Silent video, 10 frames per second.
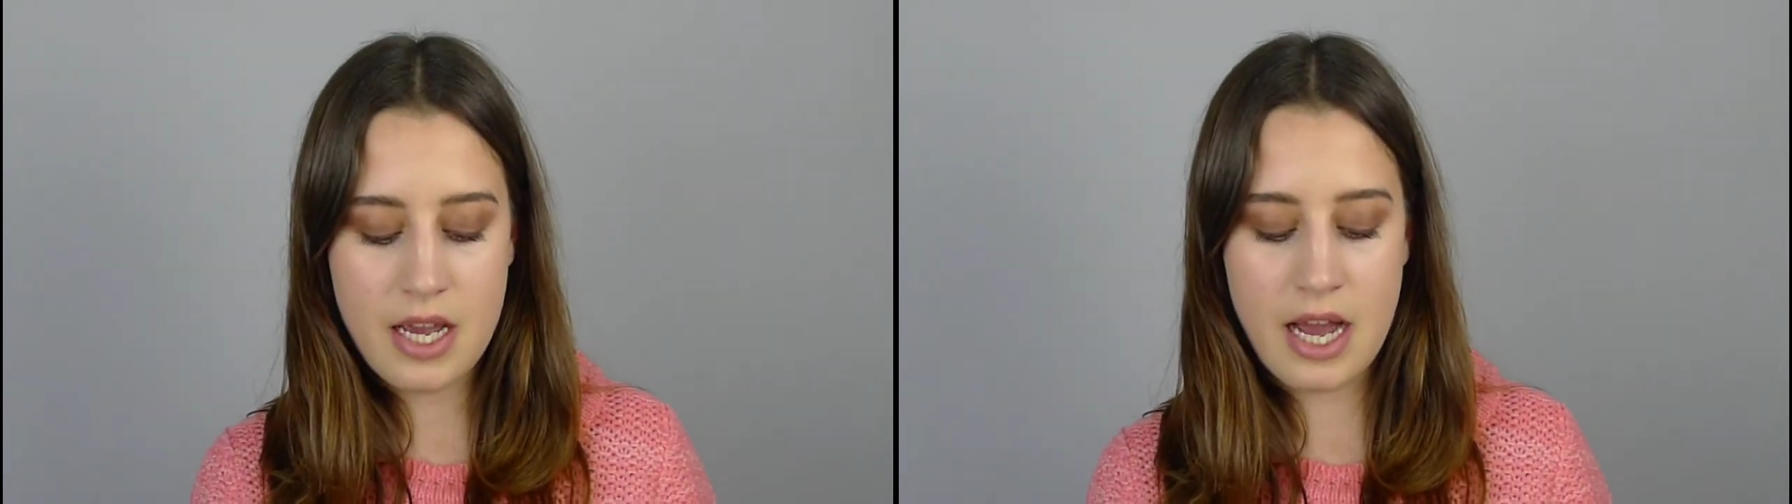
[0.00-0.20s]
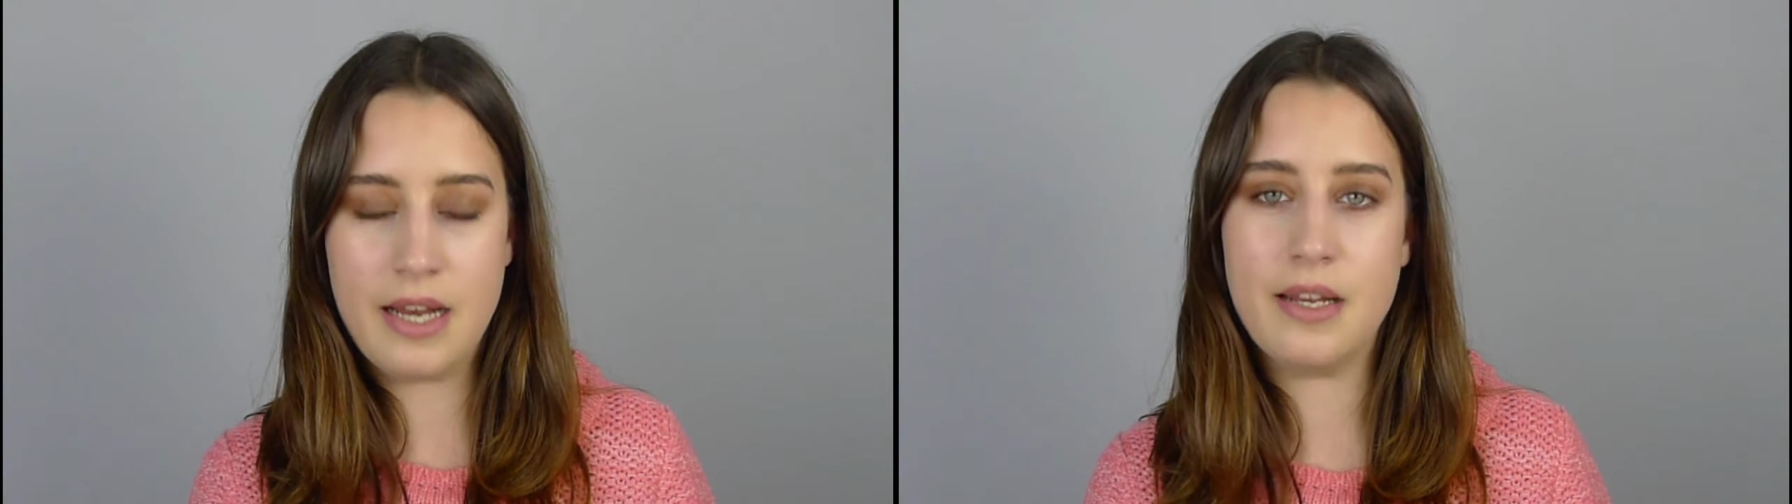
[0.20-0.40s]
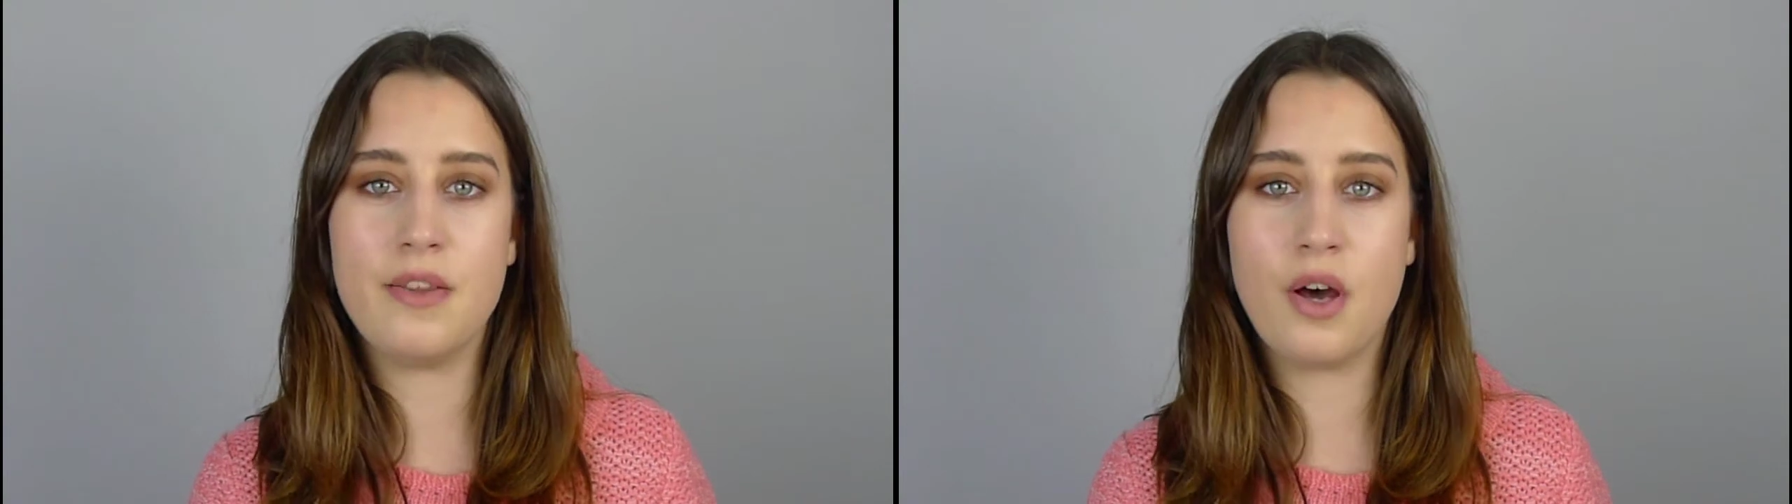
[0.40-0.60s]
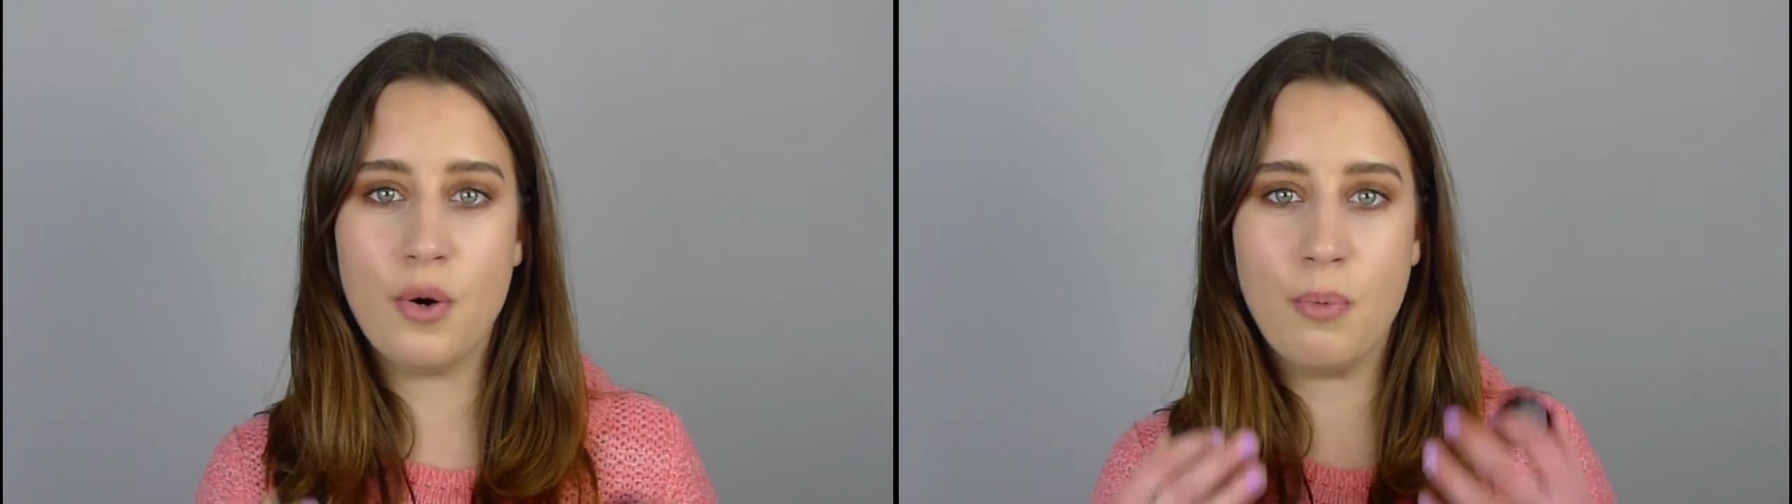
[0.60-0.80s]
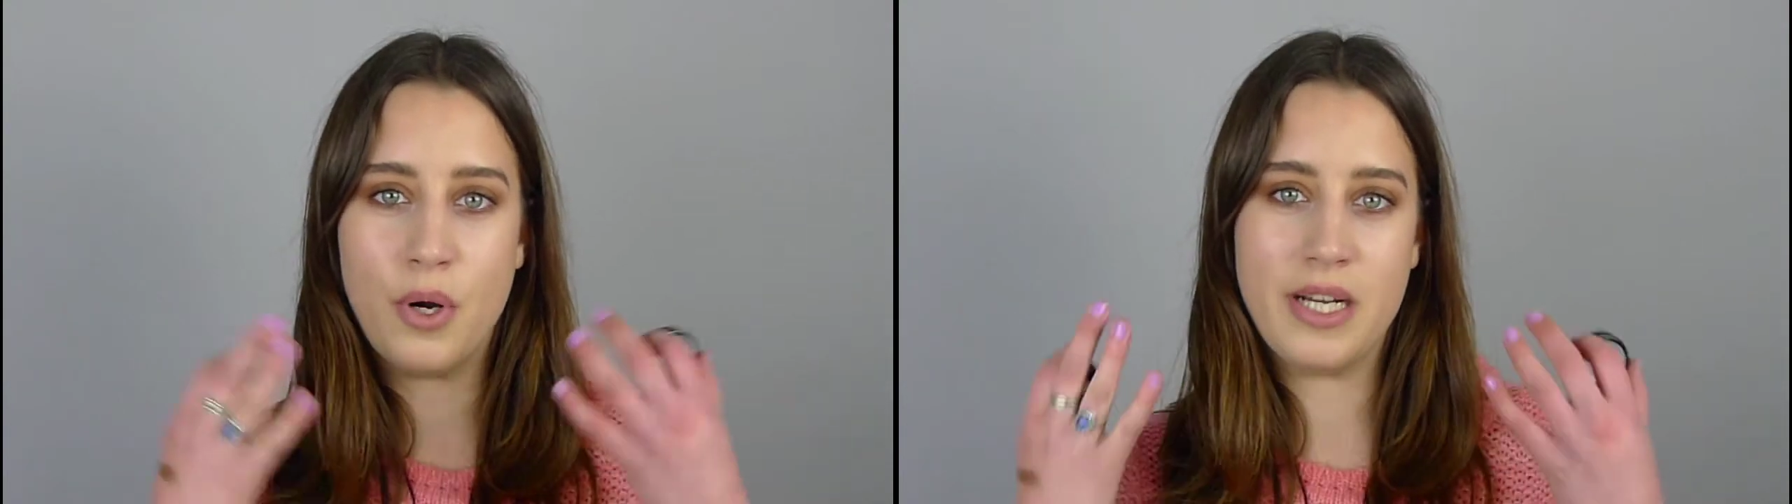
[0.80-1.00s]
and the whole
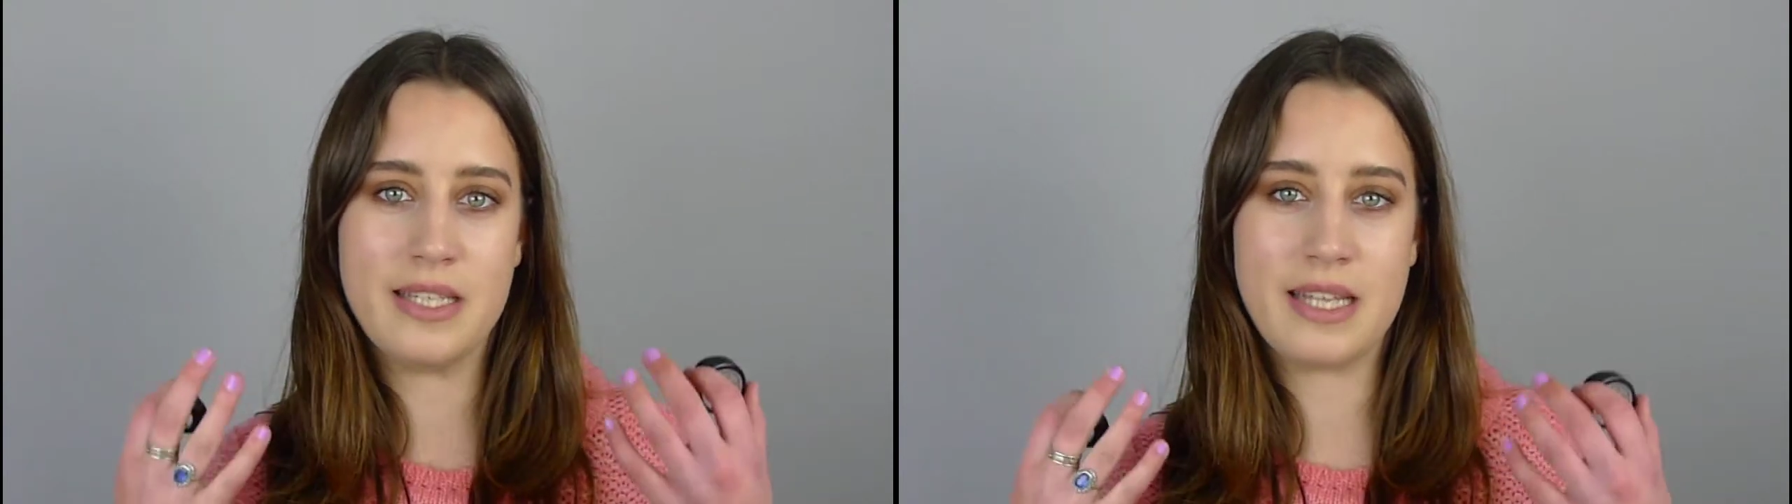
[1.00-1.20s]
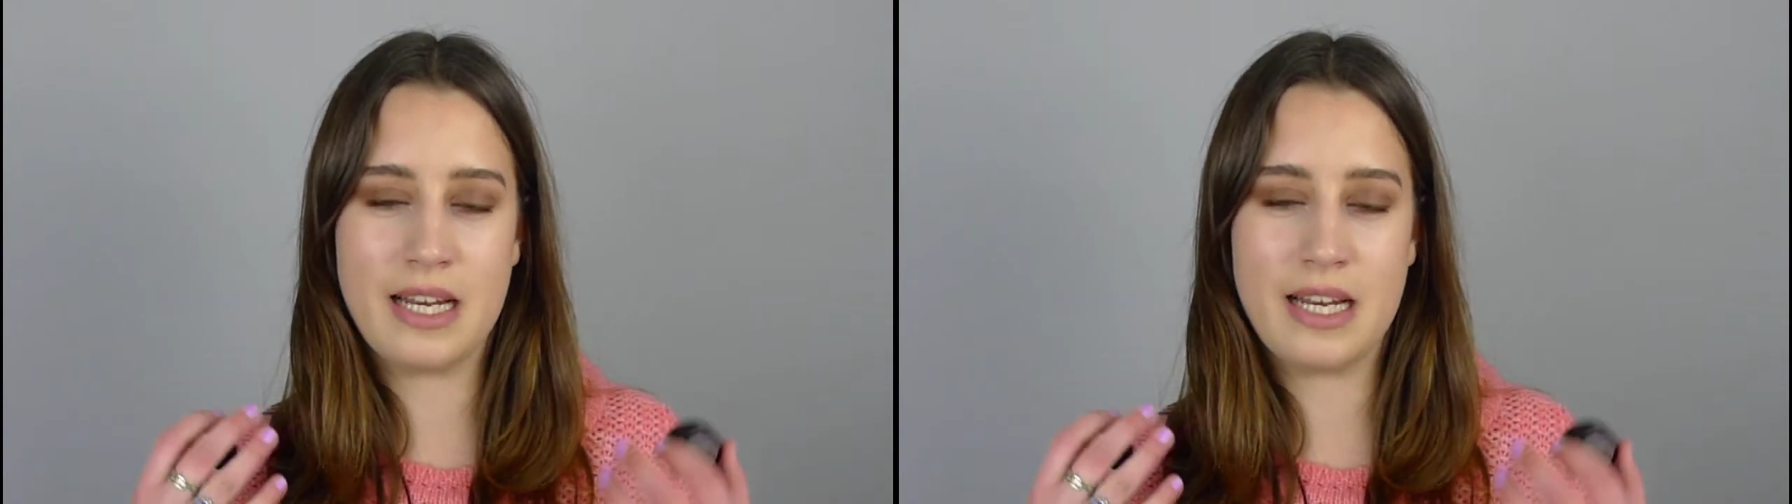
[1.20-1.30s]
point is that